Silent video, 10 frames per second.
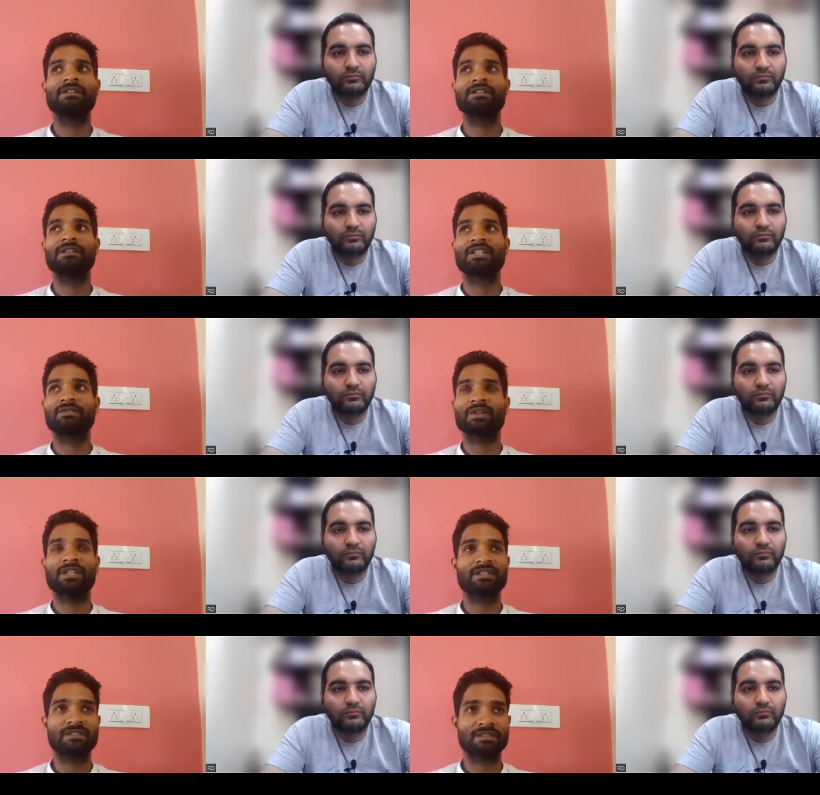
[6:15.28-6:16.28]
Speaker 1: uh, as well
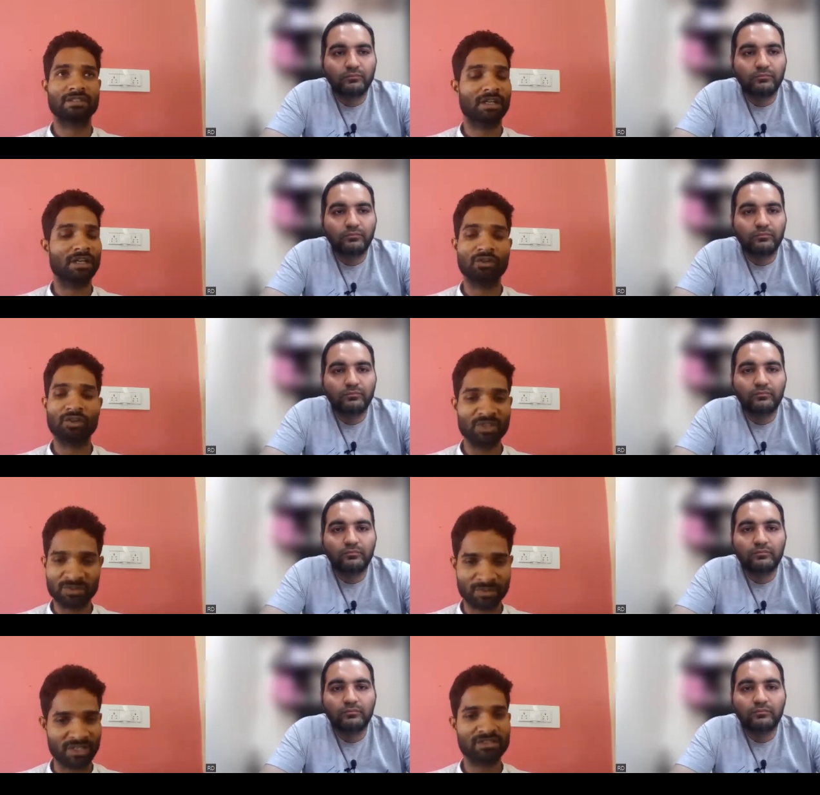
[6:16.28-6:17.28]
as count
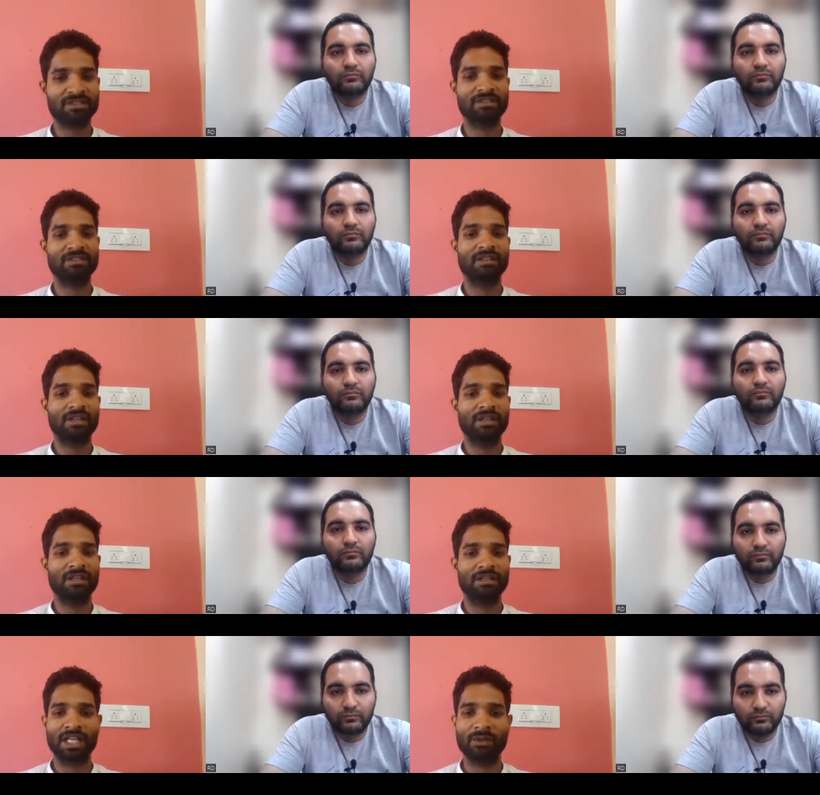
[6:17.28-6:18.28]
mismatch
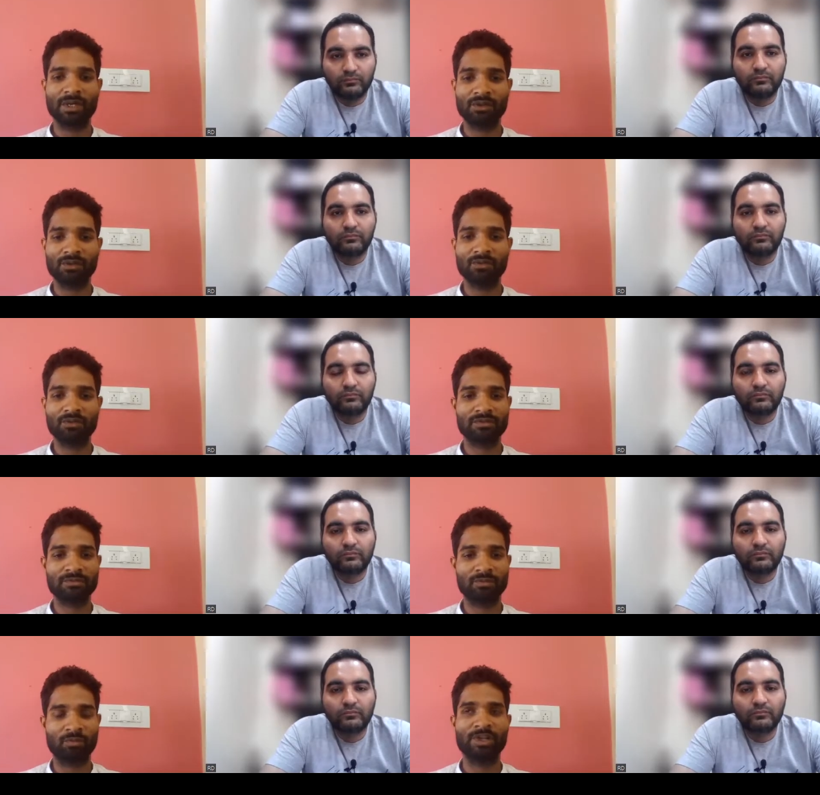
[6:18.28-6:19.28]
null values
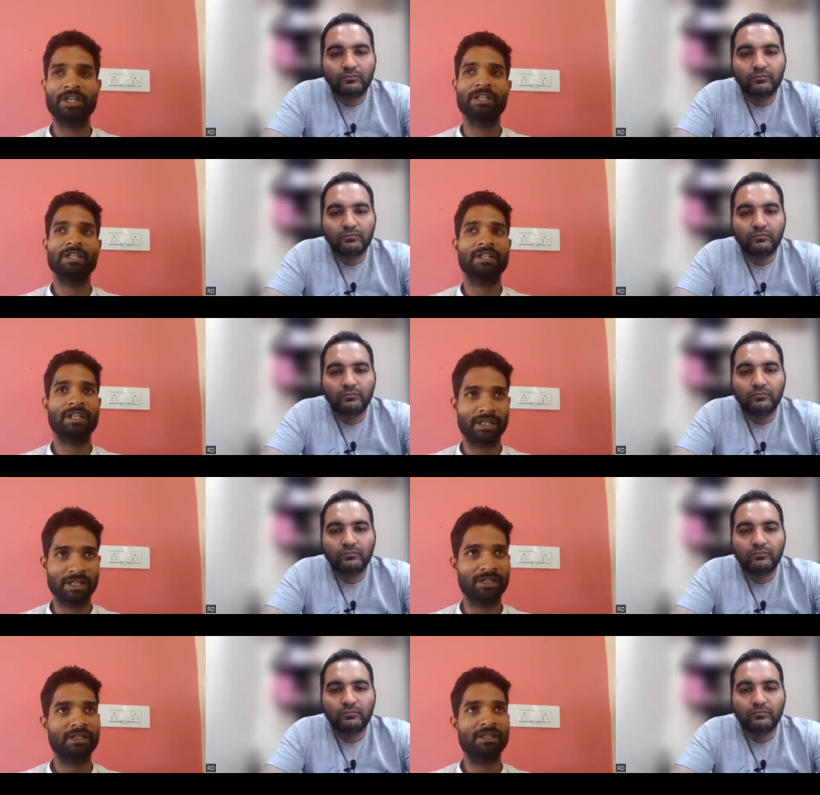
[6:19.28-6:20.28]
populated in
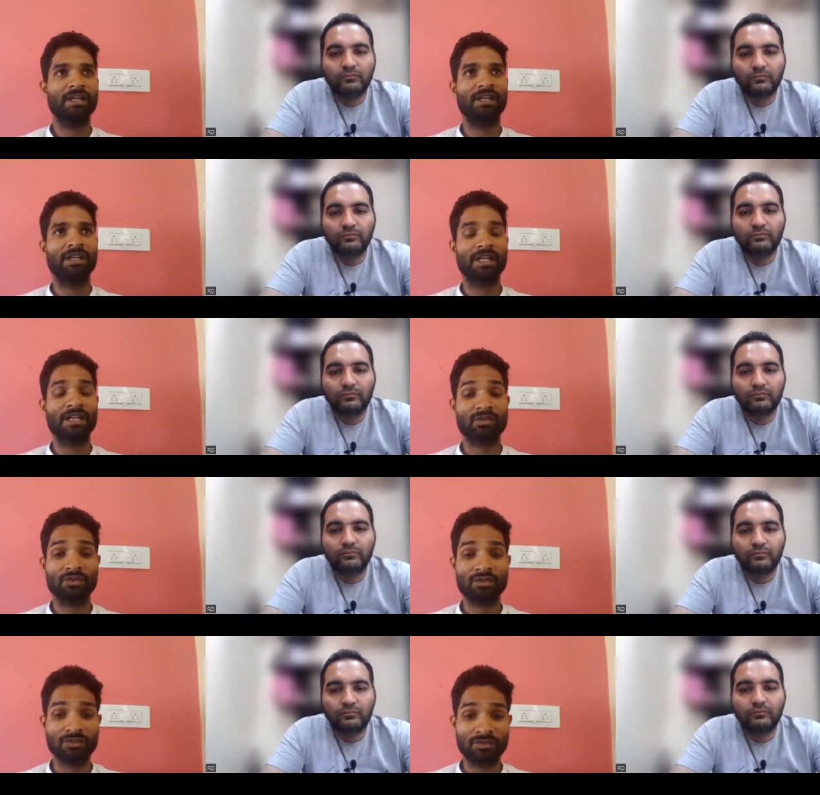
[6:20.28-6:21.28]
target. And
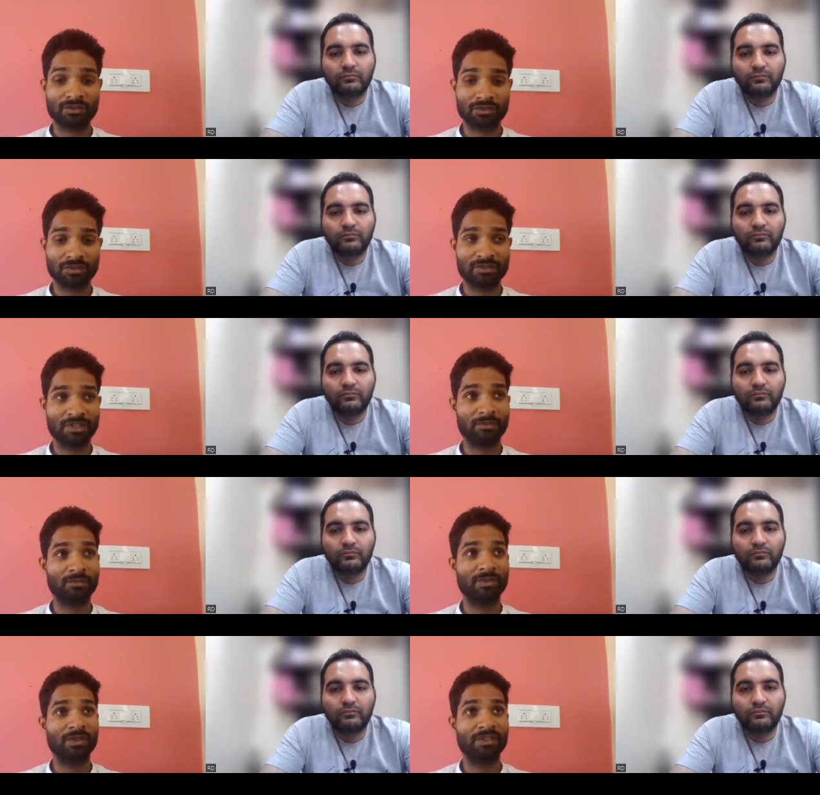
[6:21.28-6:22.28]
also
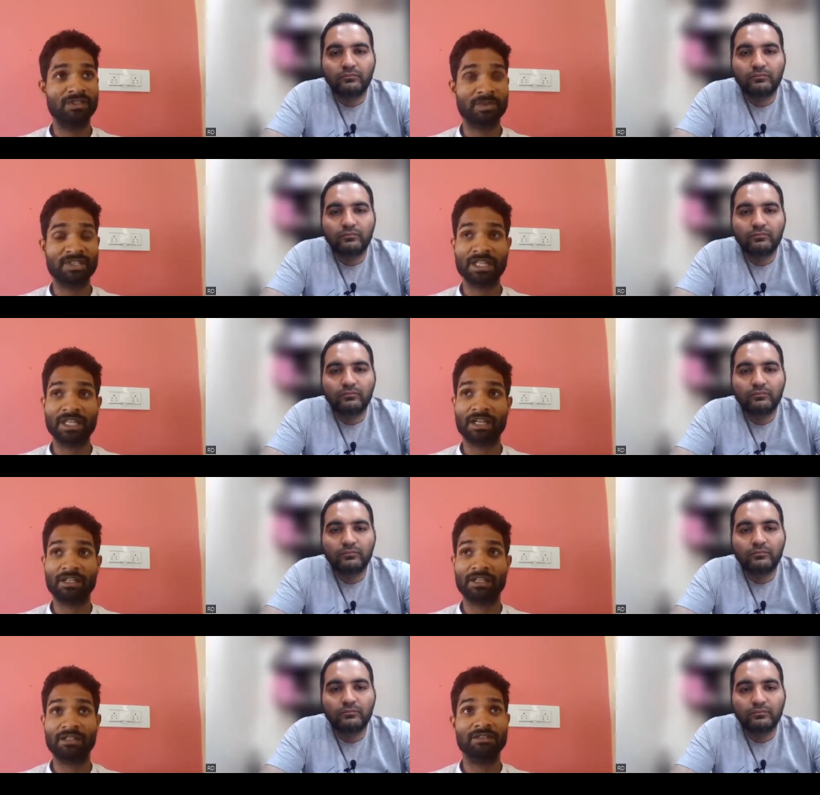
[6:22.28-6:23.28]
some uh, special
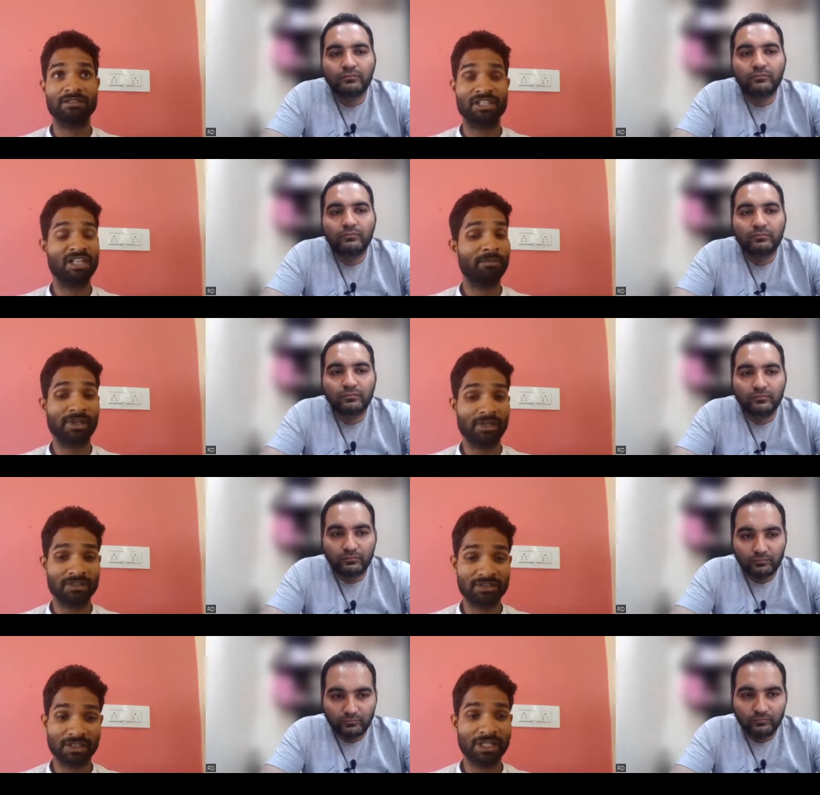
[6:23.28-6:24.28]
character junk
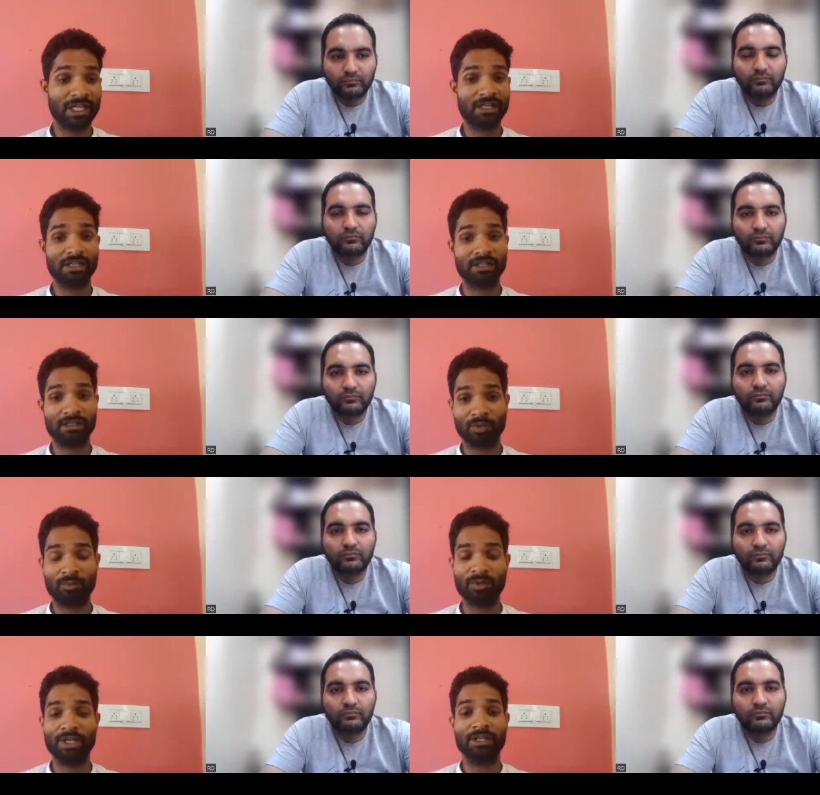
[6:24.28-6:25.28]
uh, junk data
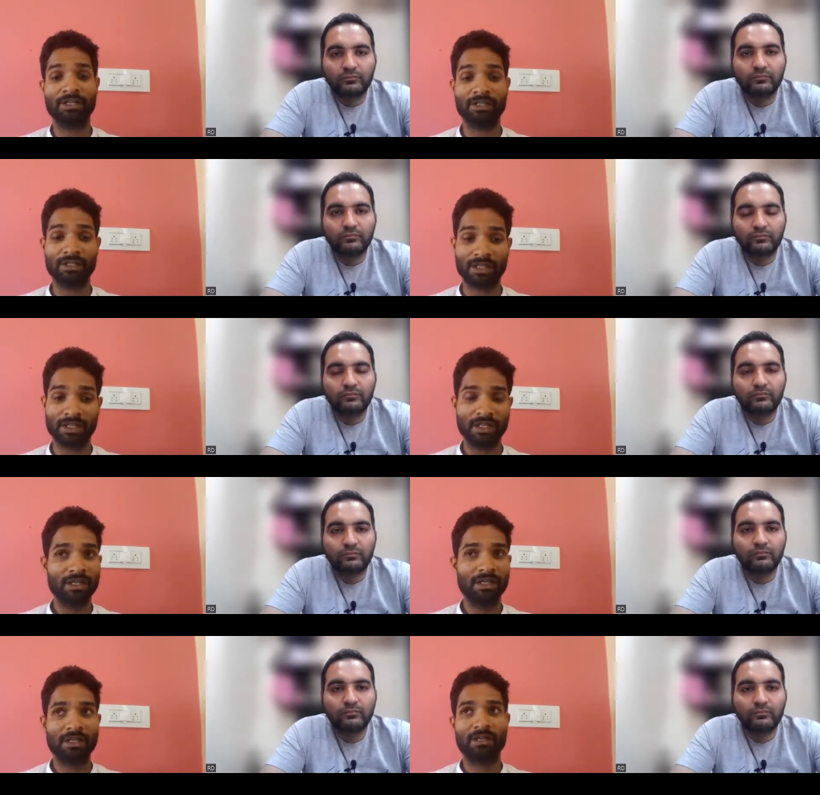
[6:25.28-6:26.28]
populated
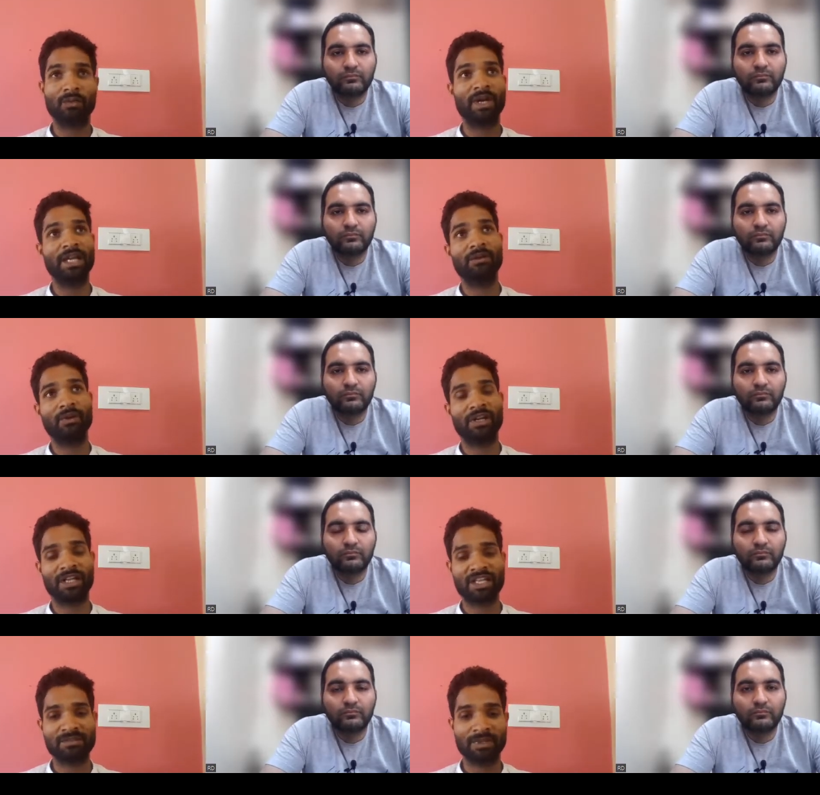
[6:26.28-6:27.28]
mm. while we are
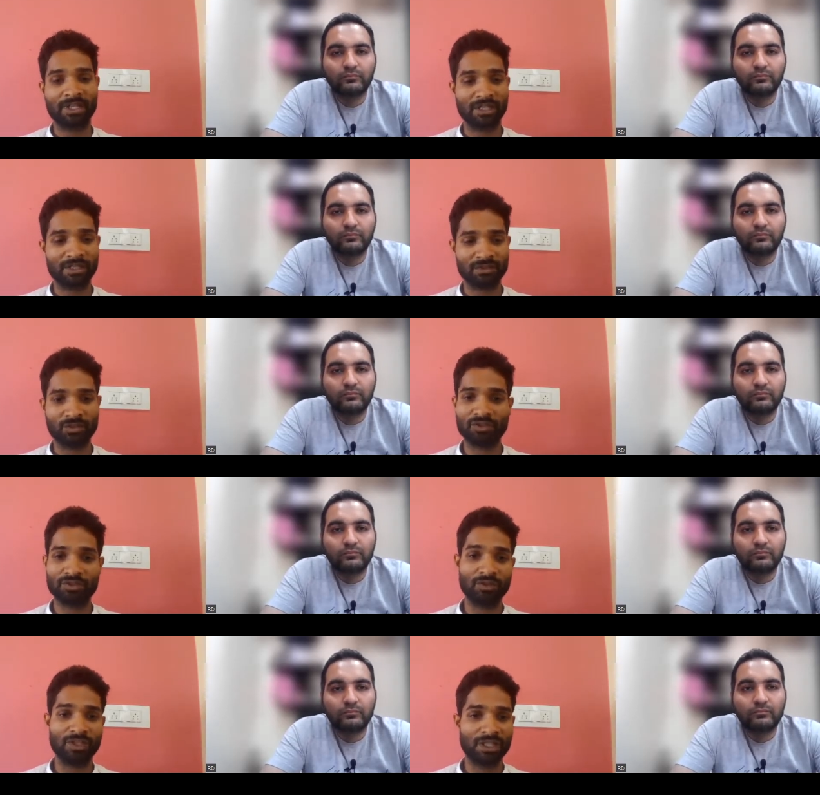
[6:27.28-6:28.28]
transferring the source
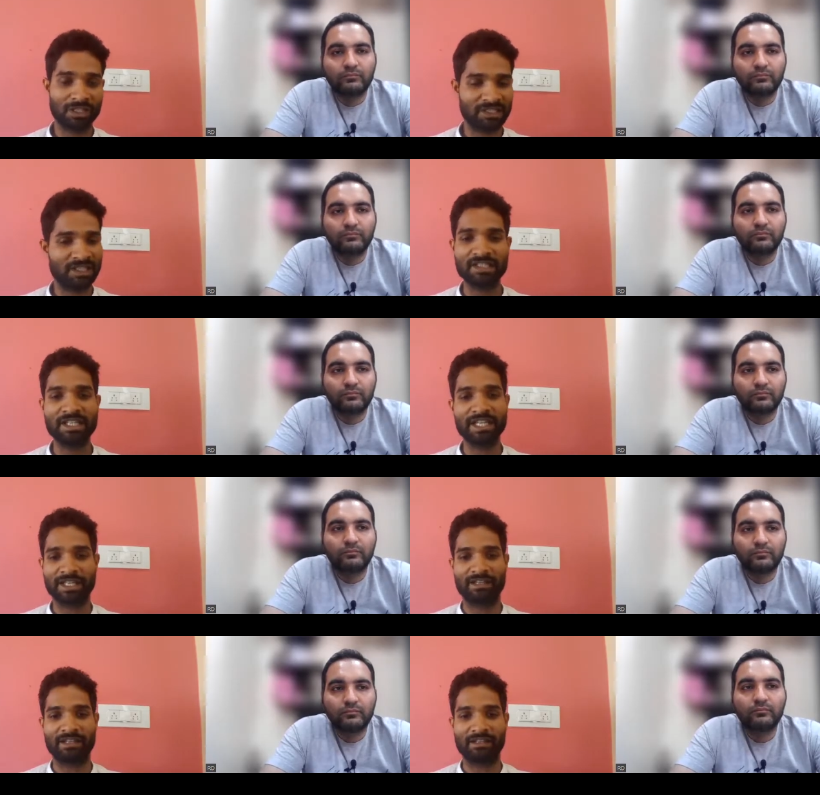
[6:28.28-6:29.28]
to the staging
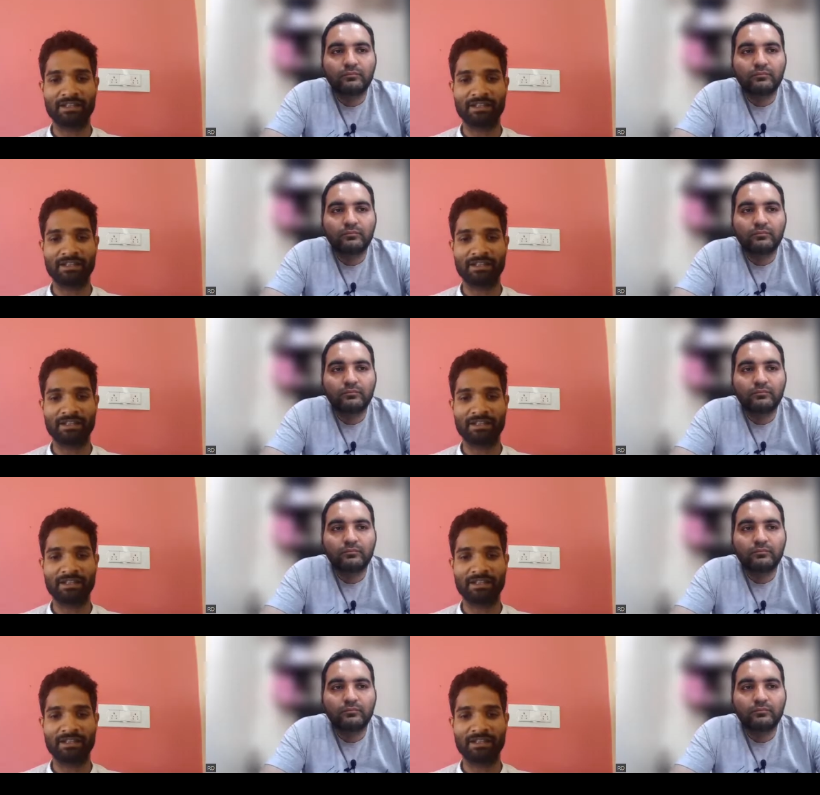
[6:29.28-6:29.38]
area.